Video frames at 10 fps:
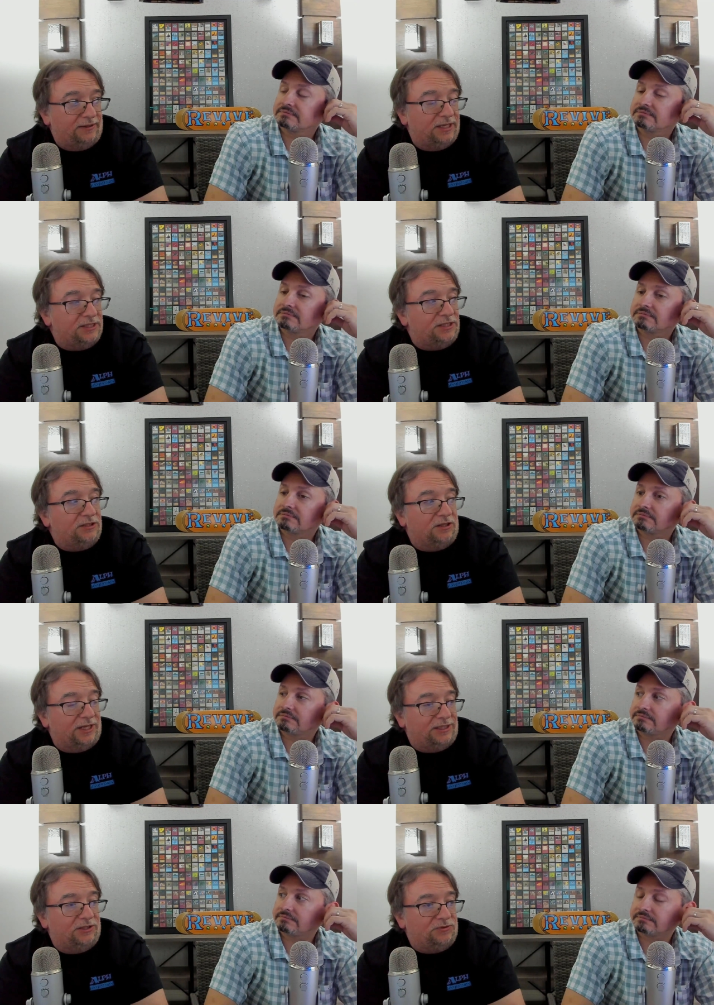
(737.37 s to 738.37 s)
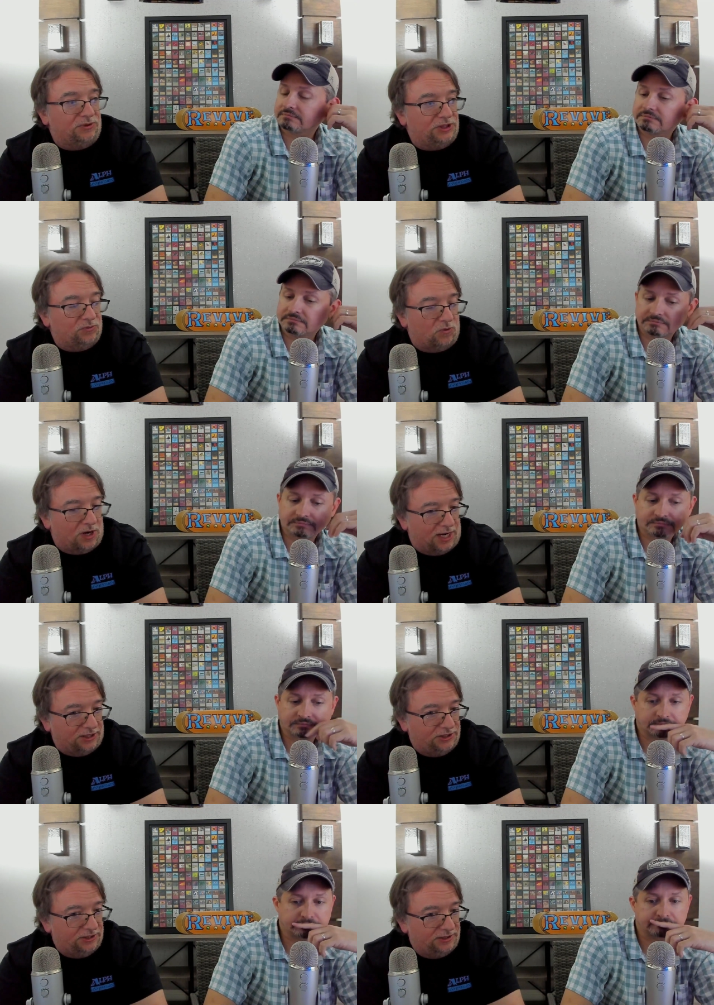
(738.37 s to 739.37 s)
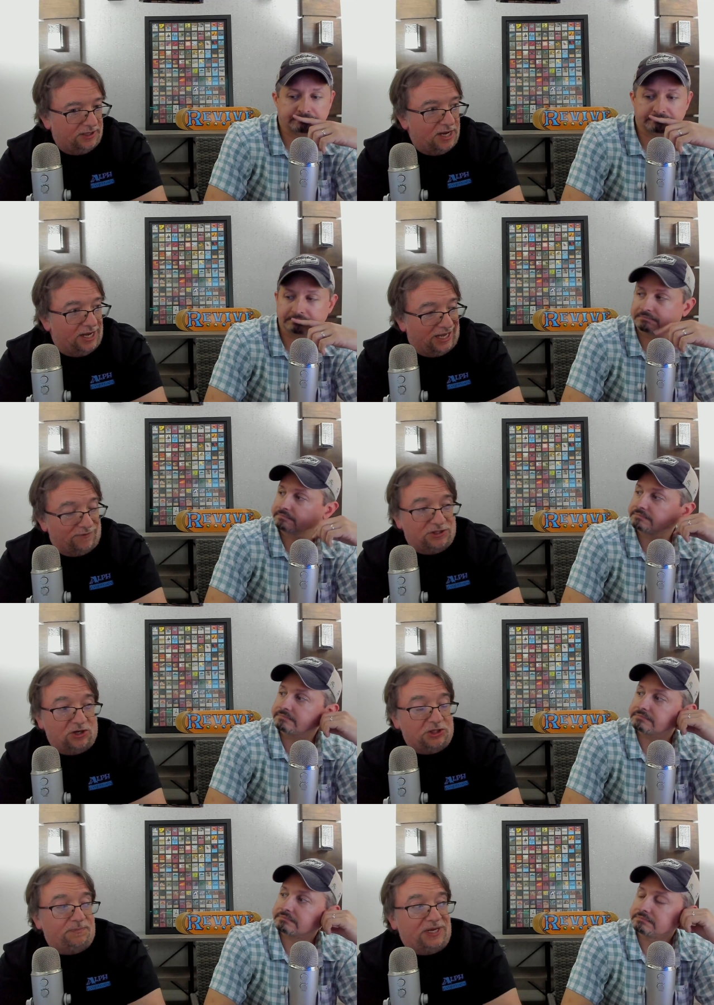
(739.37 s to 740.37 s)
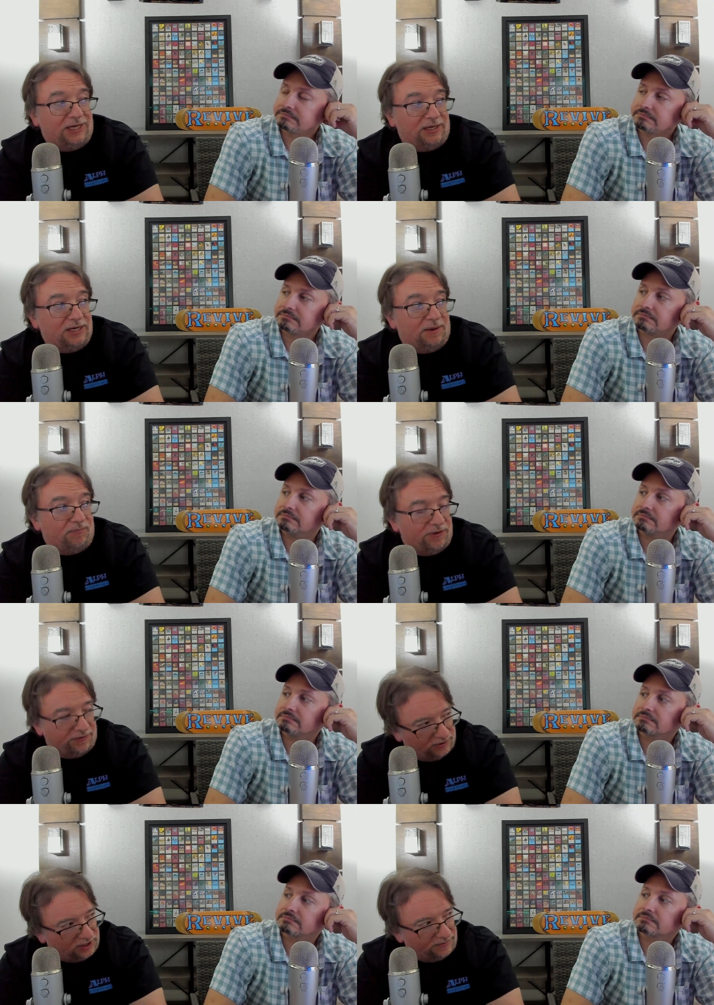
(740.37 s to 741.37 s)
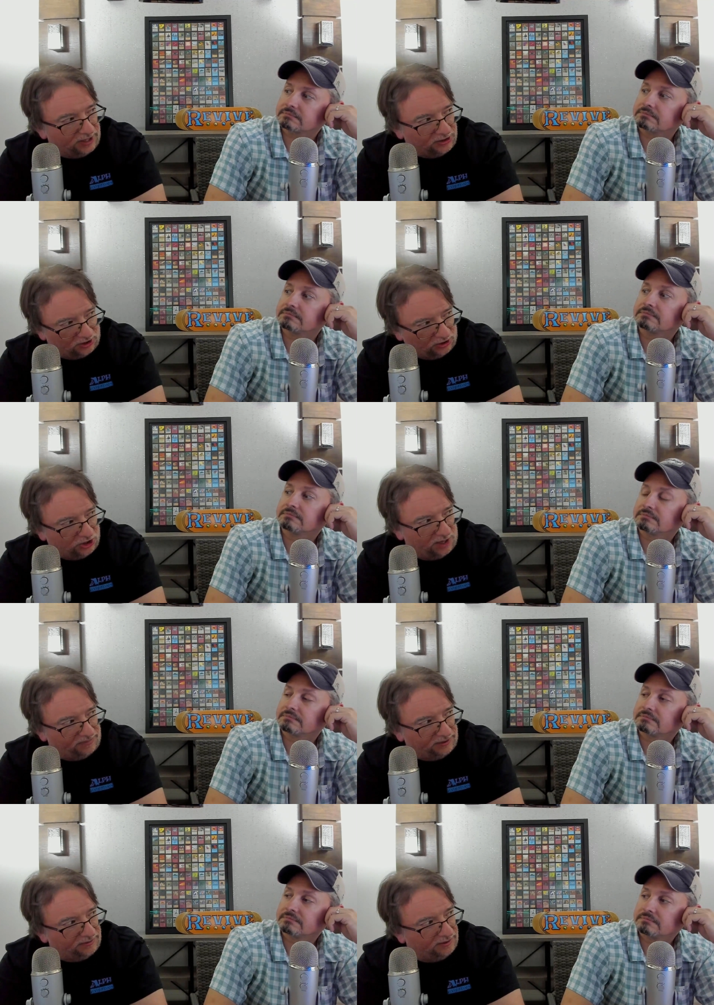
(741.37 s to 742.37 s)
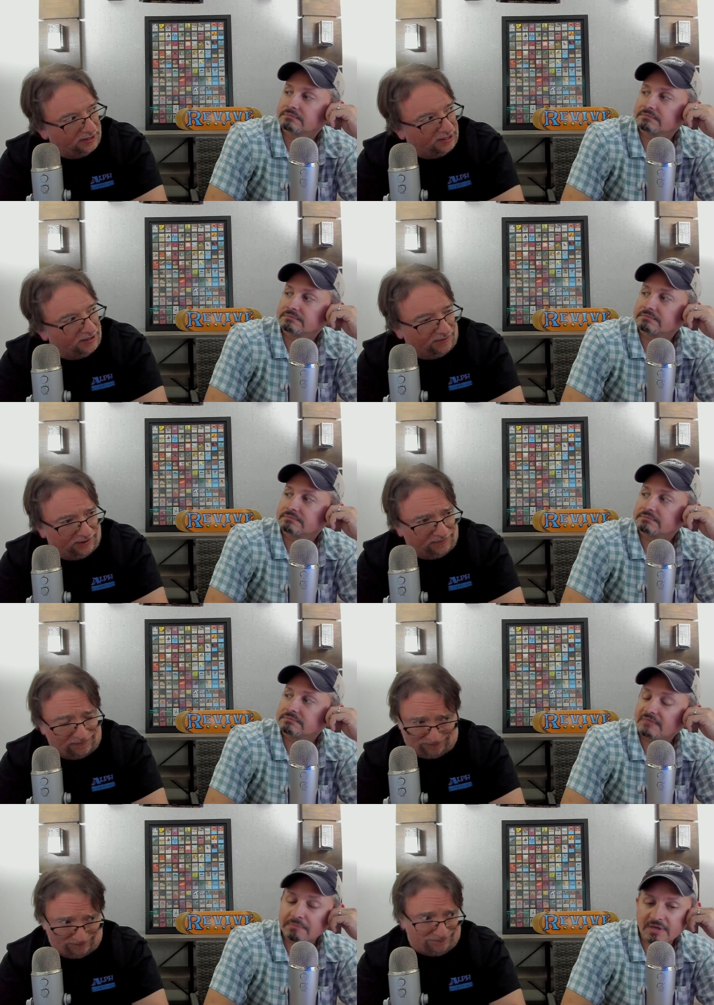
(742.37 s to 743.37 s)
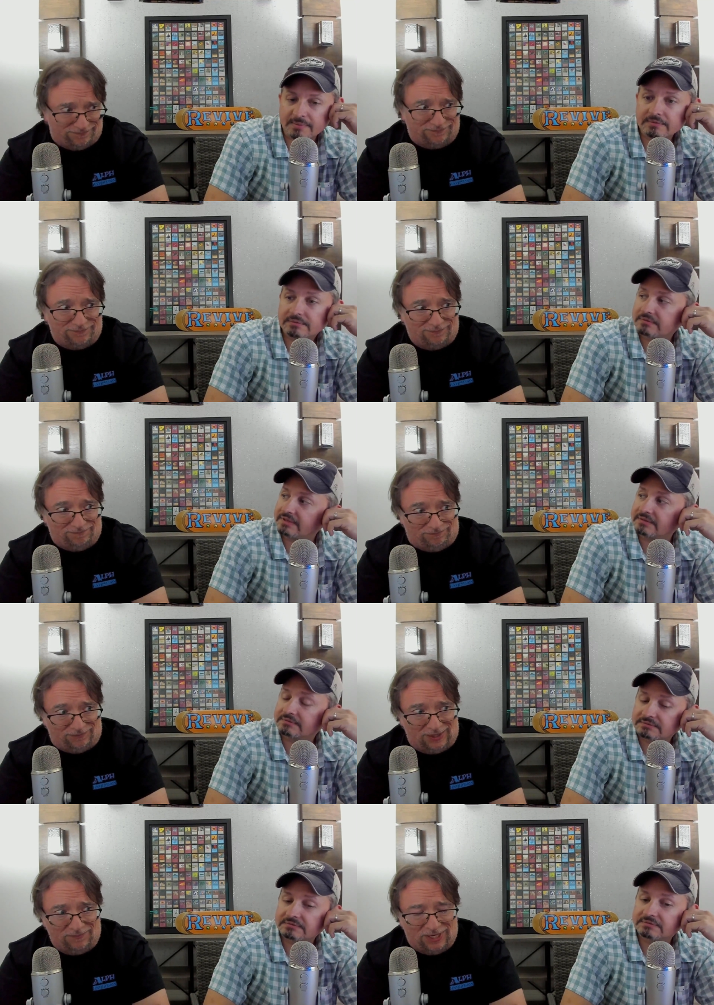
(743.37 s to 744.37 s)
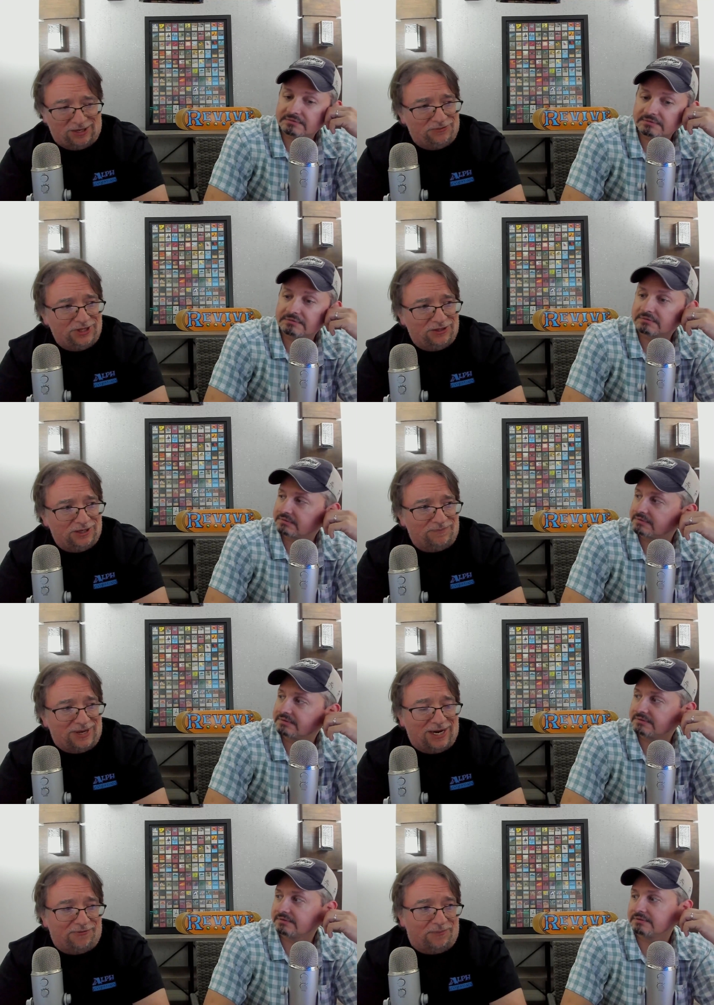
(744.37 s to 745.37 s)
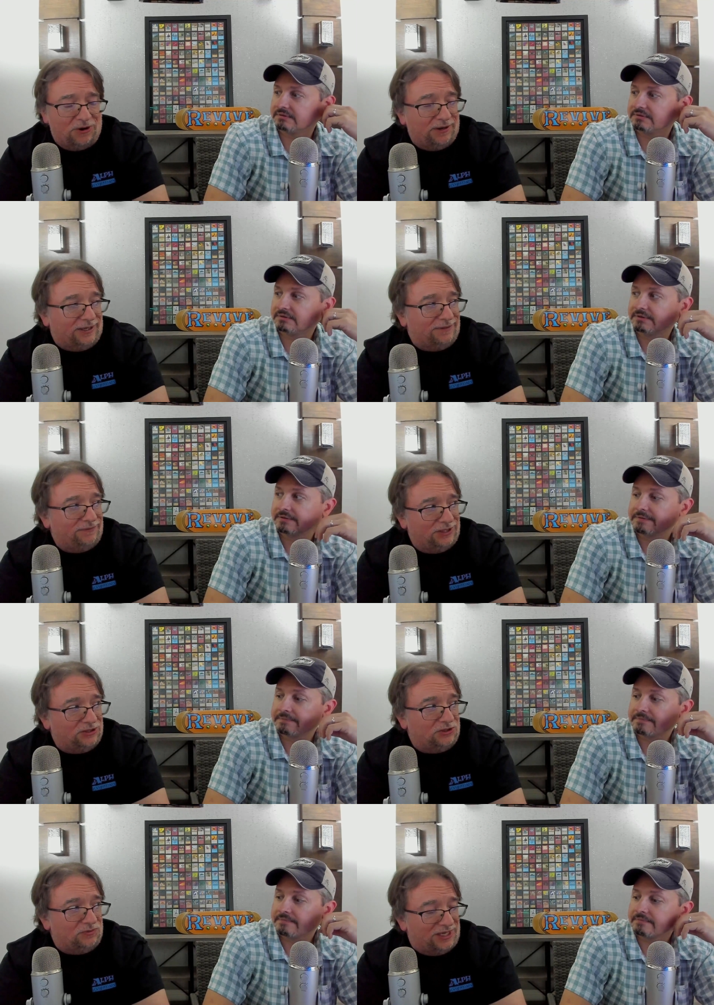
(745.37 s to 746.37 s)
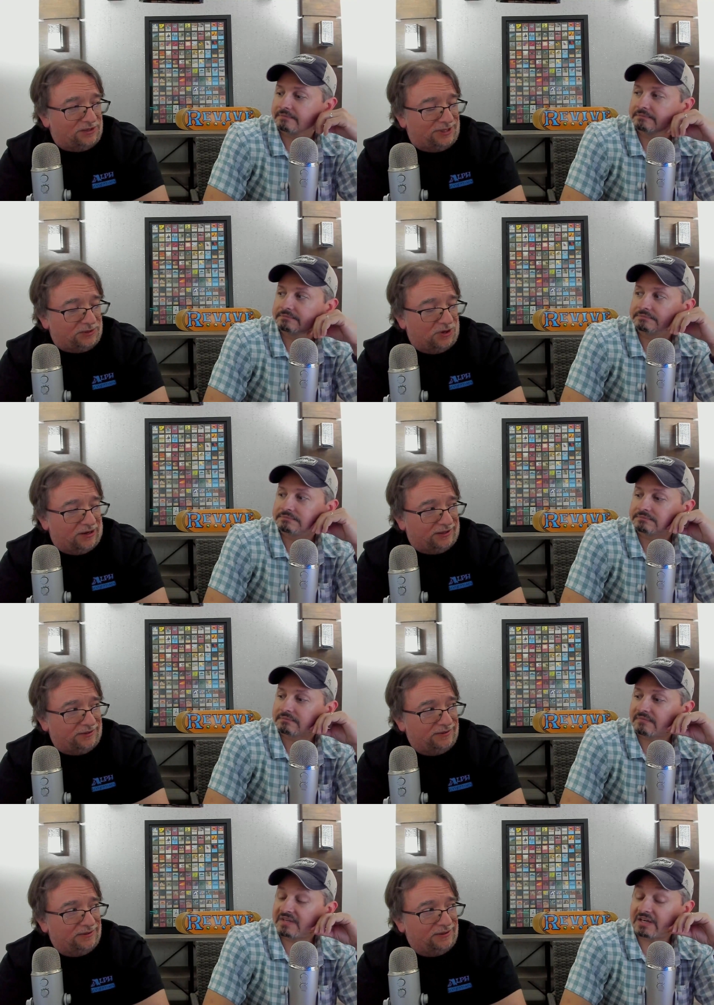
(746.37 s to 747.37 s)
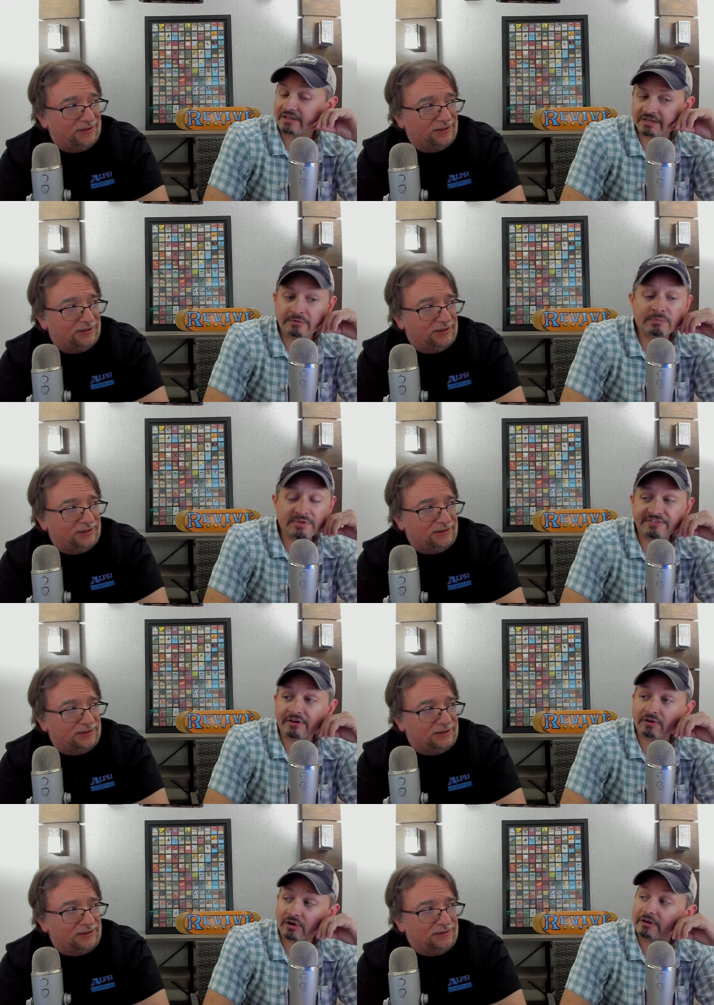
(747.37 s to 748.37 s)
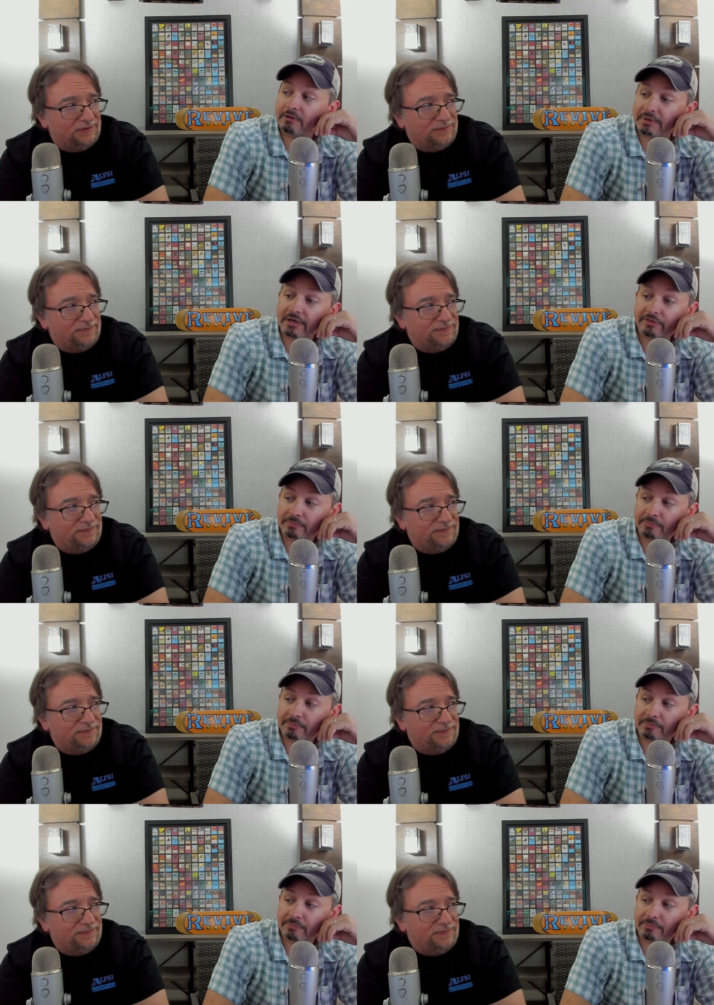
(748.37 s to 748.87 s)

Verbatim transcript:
Speaker 1: Because collectors will just watch. If it starts peaking up, then they'll come in and start chomping.
Speaker 2: Maybe, yeah.
Speaker 1: But I don't think they're going to buy out the market because there's way too much product.
Speaker 2: Yeah, it would be very hard to buy out the